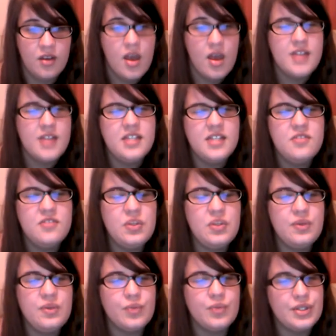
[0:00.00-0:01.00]
Instead of
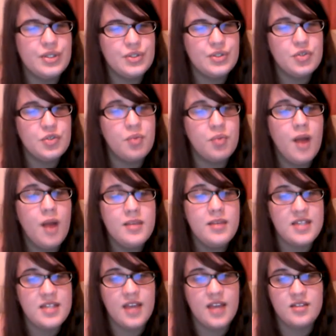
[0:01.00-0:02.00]
doing research or
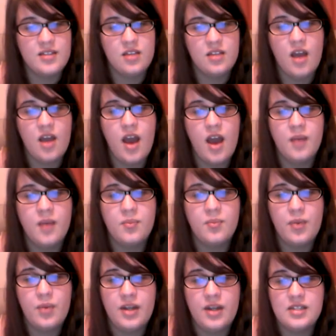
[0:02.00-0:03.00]
publicizing the high
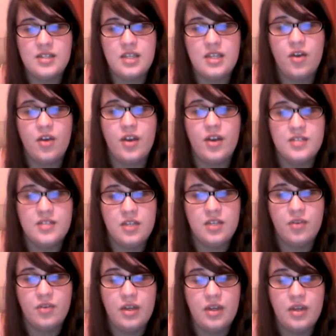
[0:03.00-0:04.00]
pregnancy or
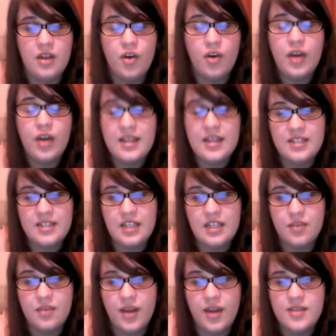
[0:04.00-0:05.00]

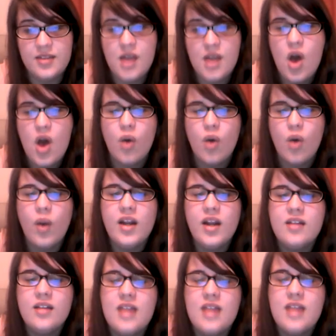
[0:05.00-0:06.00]
STD rates, why
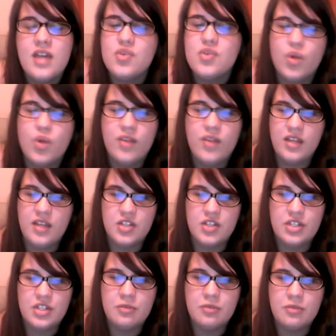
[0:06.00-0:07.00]
not take control of the
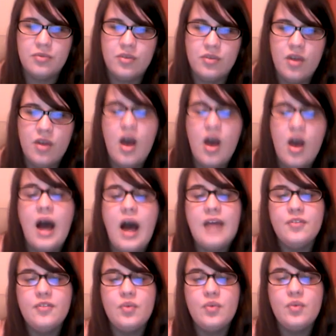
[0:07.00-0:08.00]
issue? I,
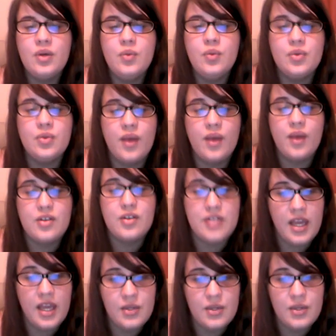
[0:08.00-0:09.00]
for one, would rather
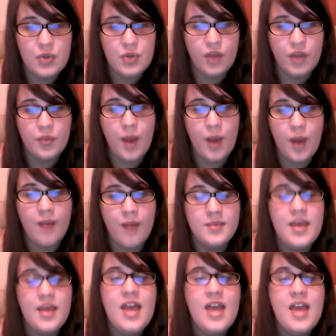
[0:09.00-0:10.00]
take control of a problem
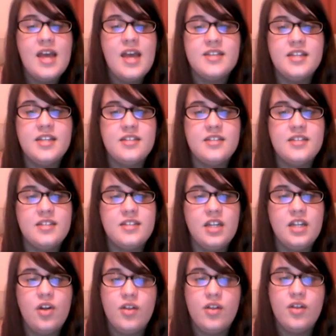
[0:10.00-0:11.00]
instead of sitting
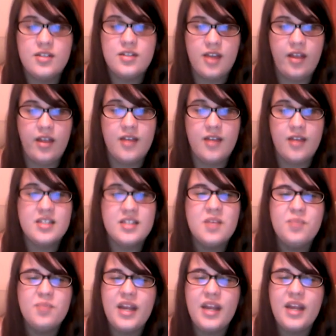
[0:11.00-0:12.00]
on the sidelines
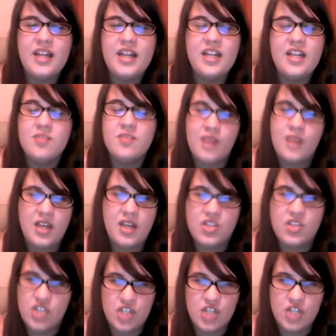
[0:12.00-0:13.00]
complaining and making
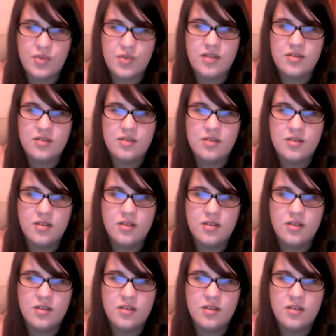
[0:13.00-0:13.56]
judgments.